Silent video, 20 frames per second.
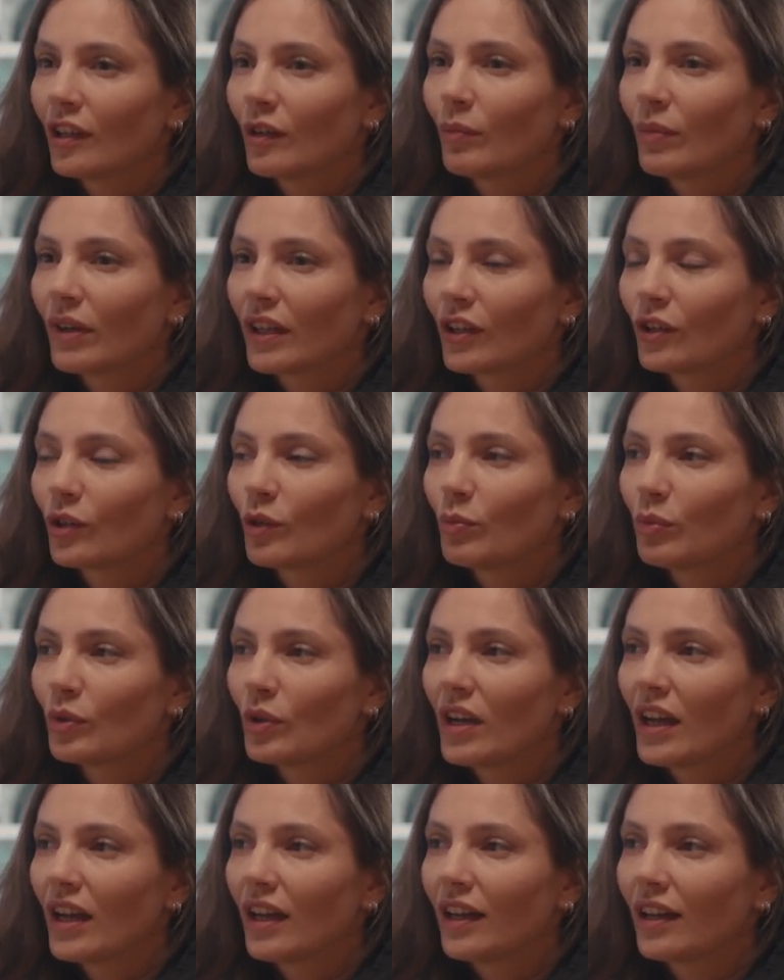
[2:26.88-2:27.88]
by
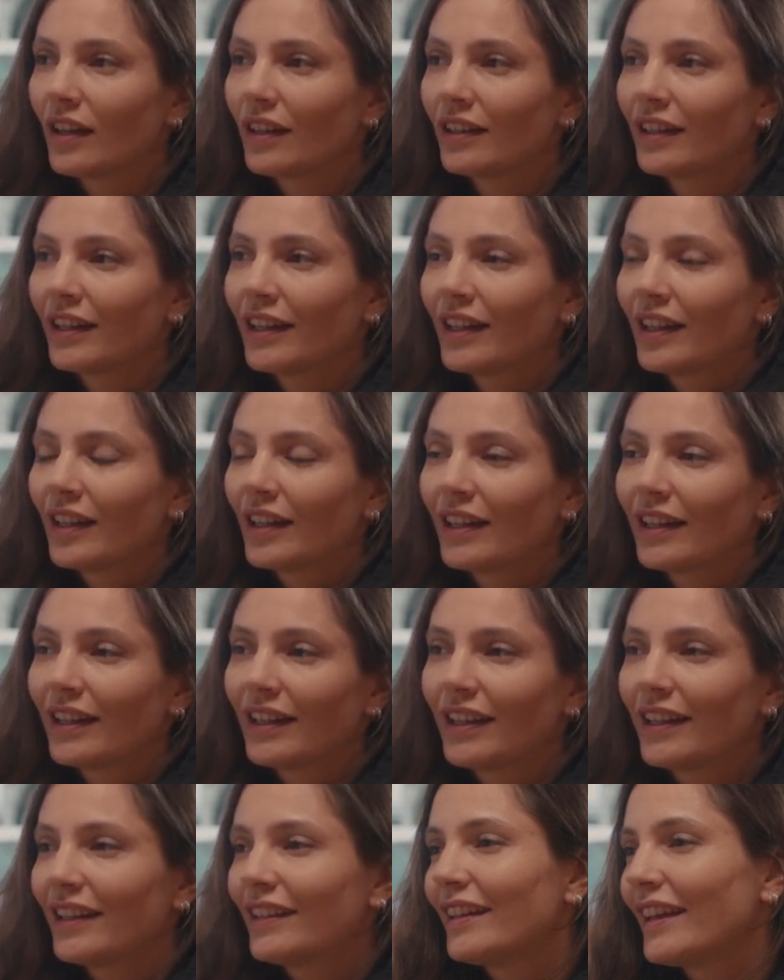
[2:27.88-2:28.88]
Coppola,
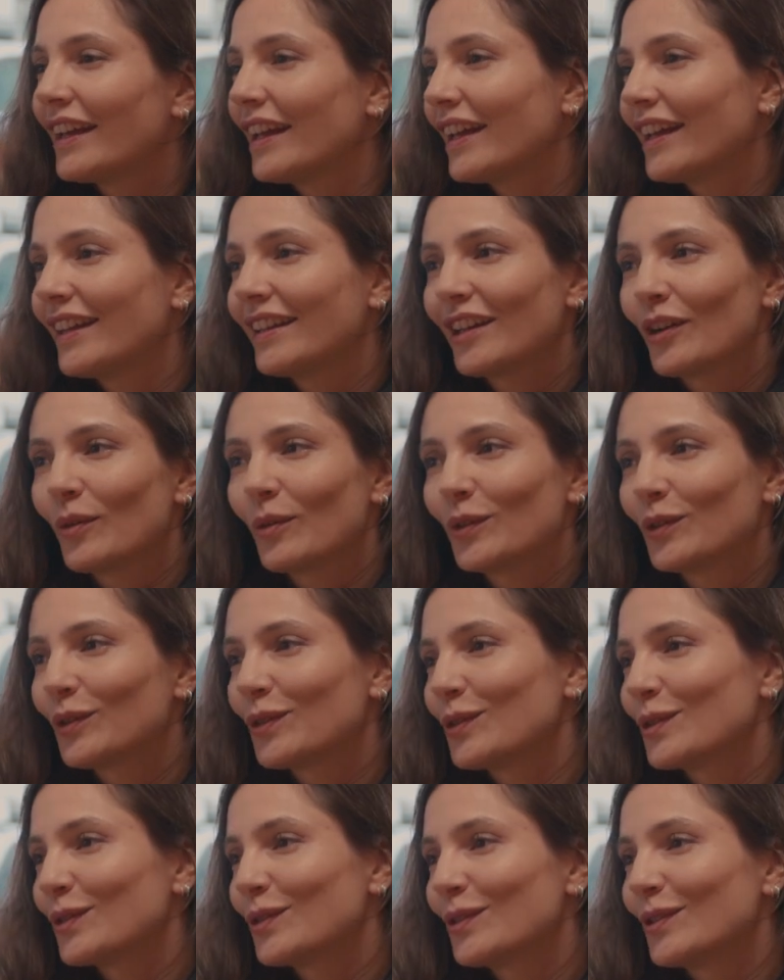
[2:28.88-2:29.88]
and then I want
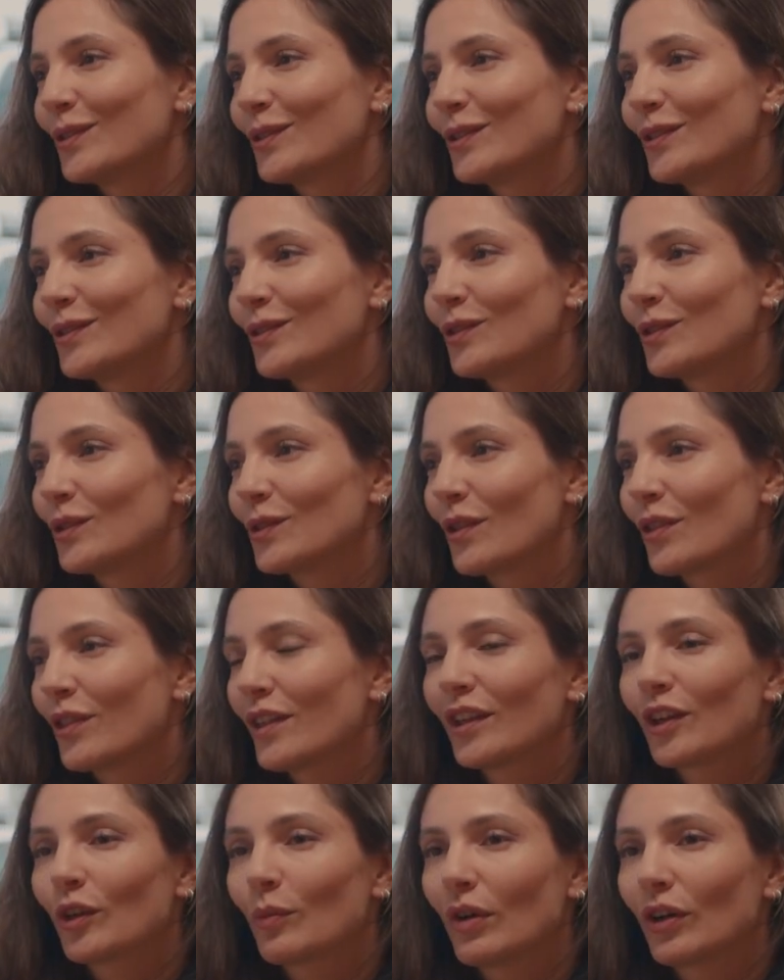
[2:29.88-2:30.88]
to
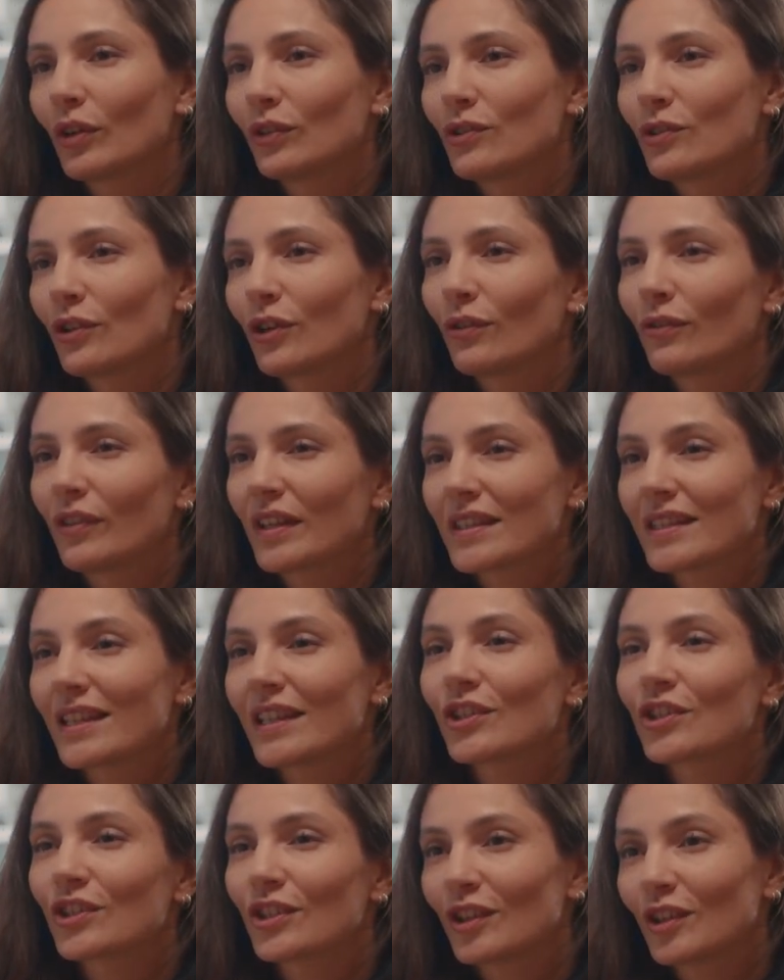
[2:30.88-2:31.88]
think about The
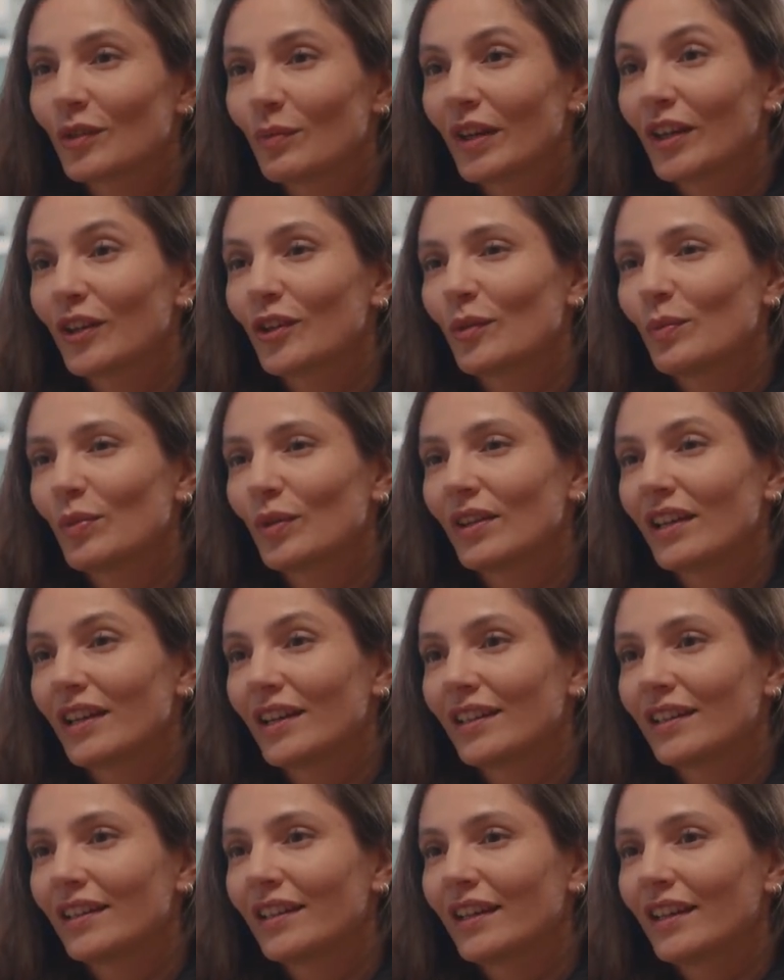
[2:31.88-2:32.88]
Conversation by
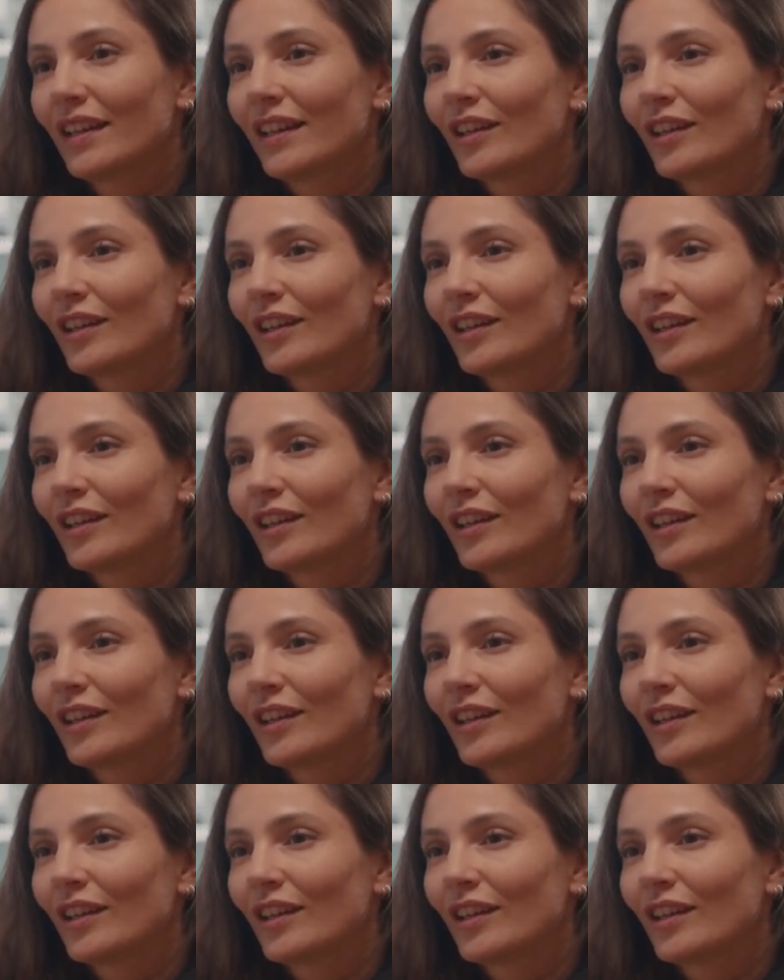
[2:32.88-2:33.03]
Coppola. Mm.